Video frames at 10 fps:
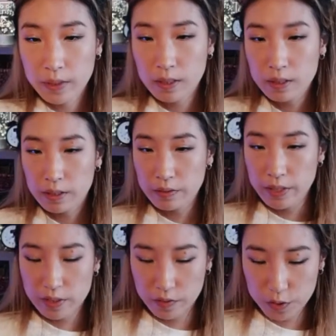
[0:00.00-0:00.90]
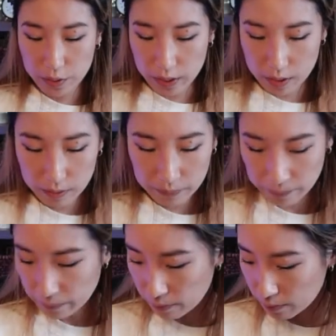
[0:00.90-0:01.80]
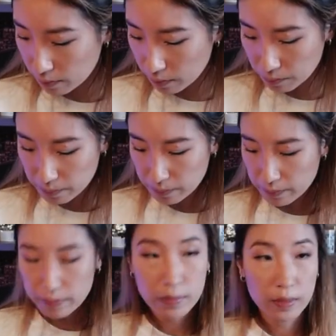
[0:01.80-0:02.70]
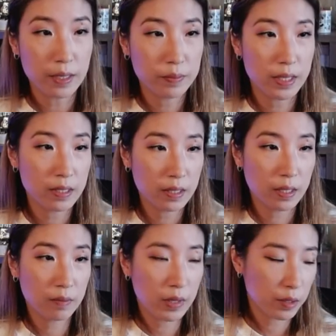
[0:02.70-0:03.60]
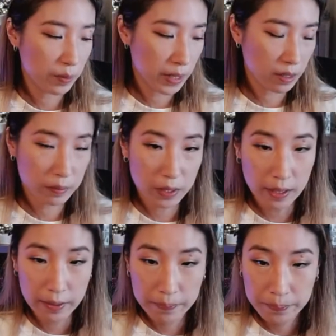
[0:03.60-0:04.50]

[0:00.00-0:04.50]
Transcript: Hello, thanks for joining. I am testing my new makeup today.